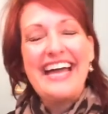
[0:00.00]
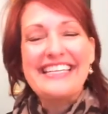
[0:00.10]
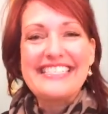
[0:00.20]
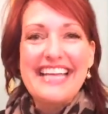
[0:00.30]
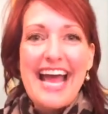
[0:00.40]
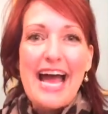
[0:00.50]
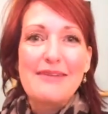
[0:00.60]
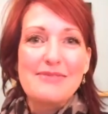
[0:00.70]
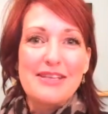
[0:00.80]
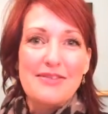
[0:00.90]
I just,
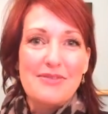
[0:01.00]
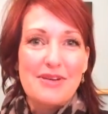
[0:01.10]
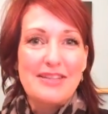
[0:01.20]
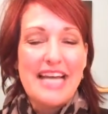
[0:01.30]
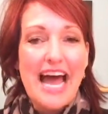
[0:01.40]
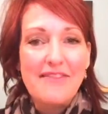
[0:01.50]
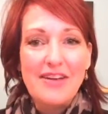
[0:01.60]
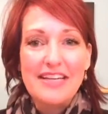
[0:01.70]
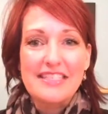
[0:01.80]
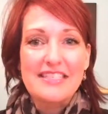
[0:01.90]
I'm so thrilled to have you
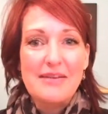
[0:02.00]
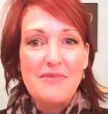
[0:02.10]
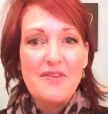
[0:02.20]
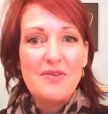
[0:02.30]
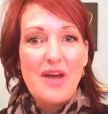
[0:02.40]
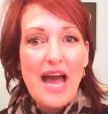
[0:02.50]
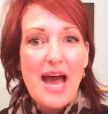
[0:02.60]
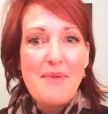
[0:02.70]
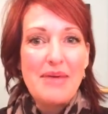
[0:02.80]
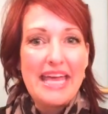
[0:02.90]
guys. As some of you
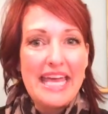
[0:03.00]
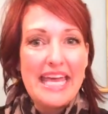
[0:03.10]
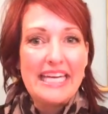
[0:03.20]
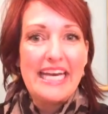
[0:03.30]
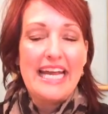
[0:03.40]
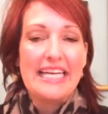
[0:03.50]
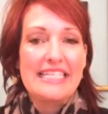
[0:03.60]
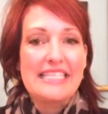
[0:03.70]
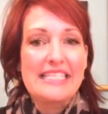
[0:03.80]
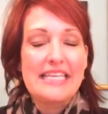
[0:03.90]
come in and I get
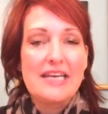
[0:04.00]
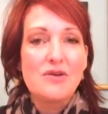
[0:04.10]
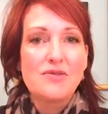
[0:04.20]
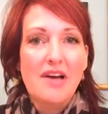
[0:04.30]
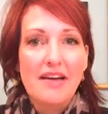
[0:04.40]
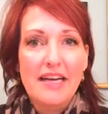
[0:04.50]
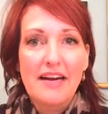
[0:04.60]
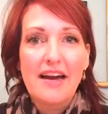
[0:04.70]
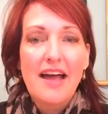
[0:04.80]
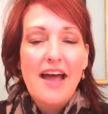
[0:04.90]
to see who's on
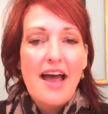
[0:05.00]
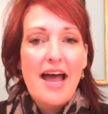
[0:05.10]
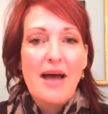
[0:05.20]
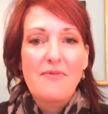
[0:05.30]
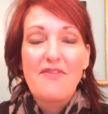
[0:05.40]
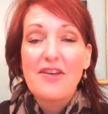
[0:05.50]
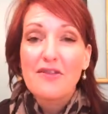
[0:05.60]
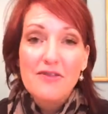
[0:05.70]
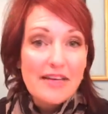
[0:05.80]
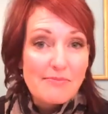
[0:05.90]
here, um, feel
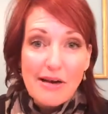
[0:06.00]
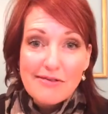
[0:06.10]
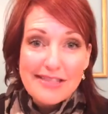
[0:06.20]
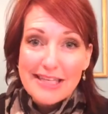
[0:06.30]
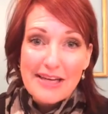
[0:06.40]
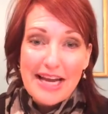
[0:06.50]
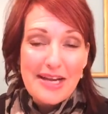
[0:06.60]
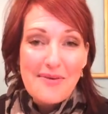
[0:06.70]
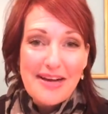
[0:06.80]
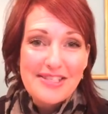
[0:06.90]
free to post in any
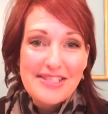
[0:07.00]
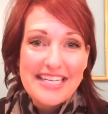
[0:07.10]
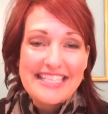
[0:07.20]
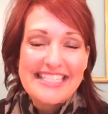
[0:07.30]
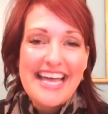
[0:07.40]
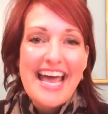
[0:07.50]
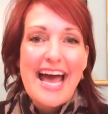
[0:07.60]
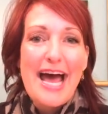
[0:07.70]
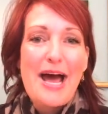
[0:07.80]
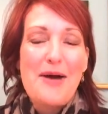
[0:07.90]
questions.
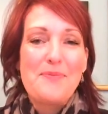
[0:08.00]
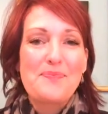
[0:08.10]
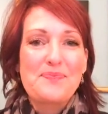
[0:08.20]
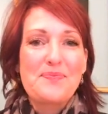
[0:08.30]
Um,